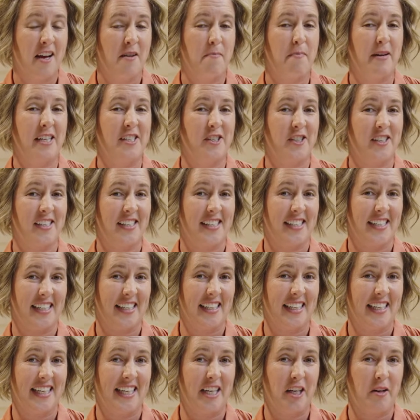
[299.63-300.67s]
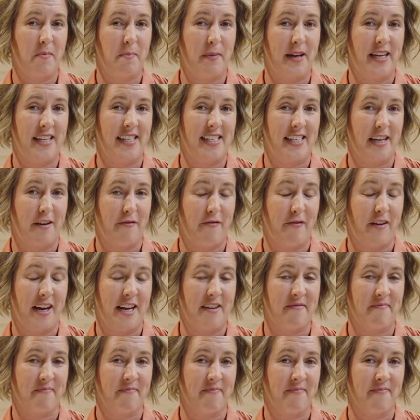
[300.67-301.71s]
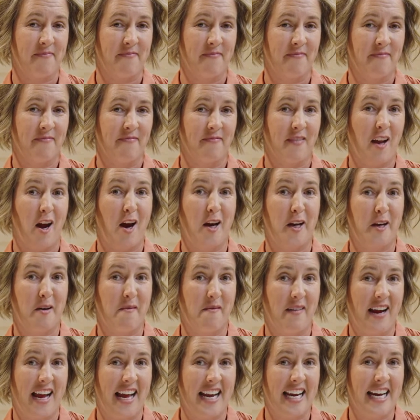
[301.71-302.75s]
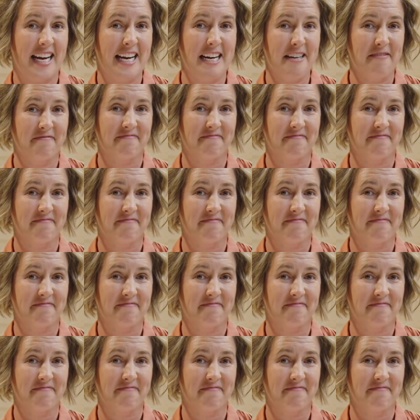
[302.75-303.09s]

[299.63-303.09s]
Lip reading: but just a little bit different. Are you ready?